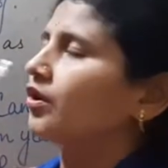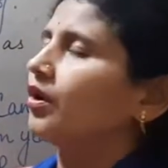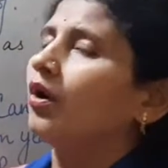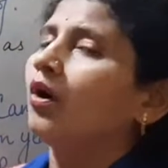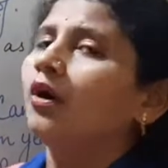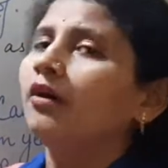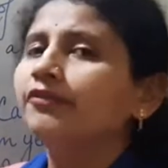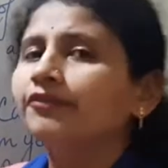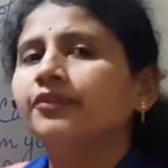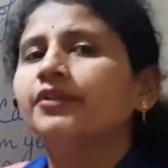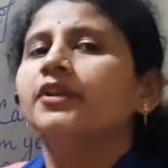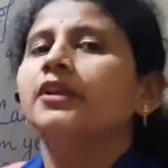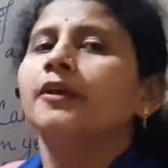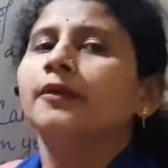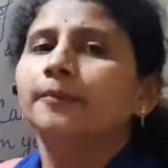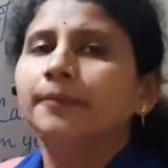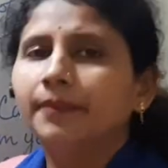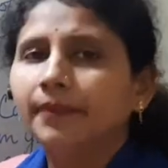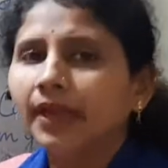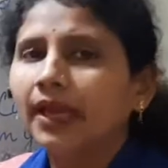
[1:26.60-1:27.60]
of
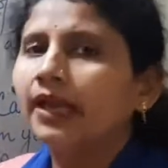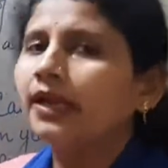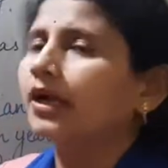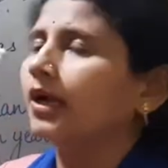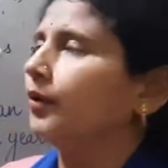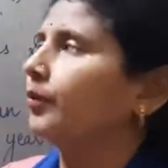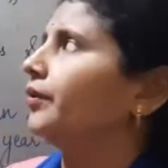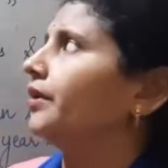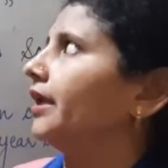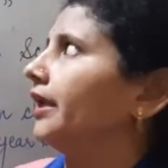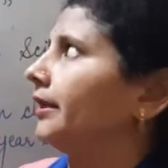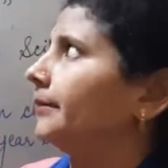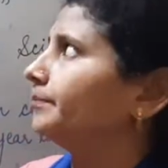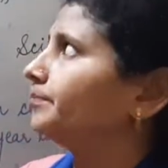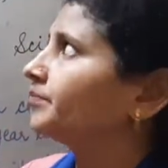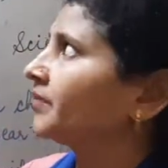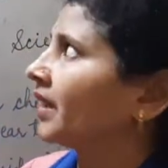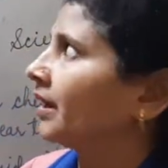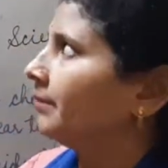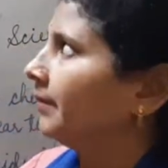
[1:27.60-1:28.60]
accounting.
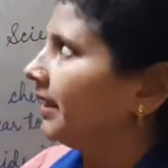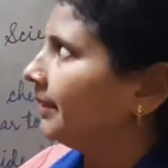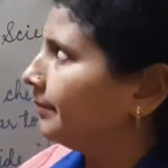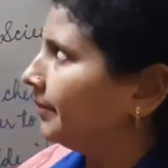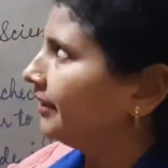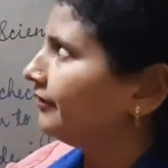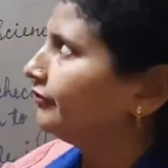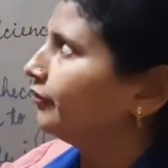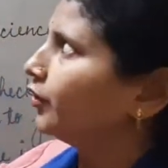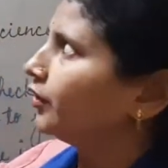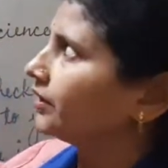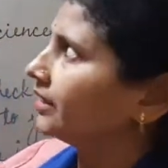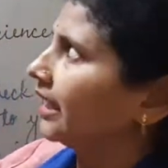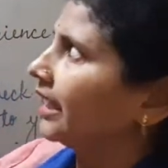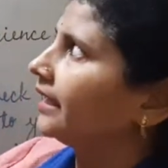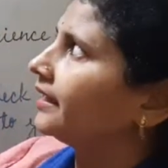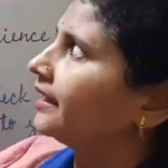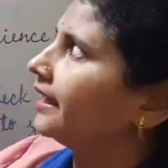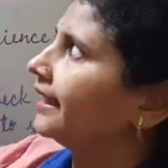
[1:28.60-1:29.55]
But before that,